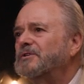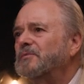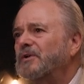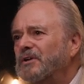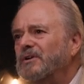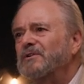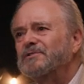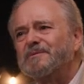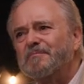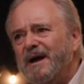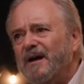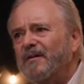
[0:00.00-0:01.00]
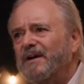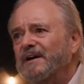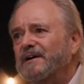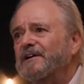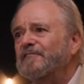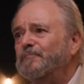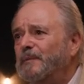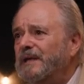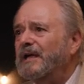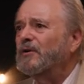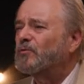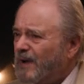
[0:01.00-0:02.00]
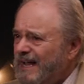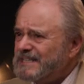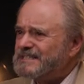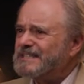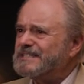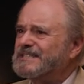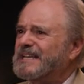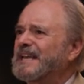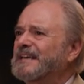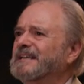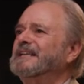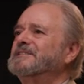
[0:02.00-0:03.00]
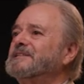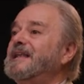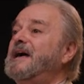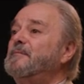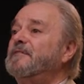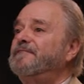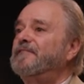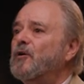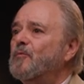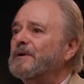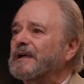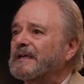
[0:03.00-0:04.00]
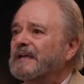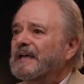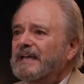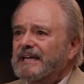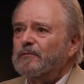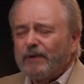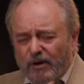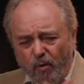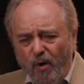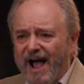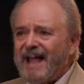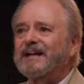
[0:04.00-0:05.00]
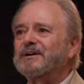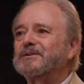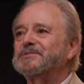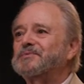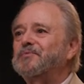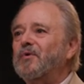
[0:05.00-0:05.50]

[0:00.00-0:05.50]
to accuse America of being racist and Islamophobic. It requires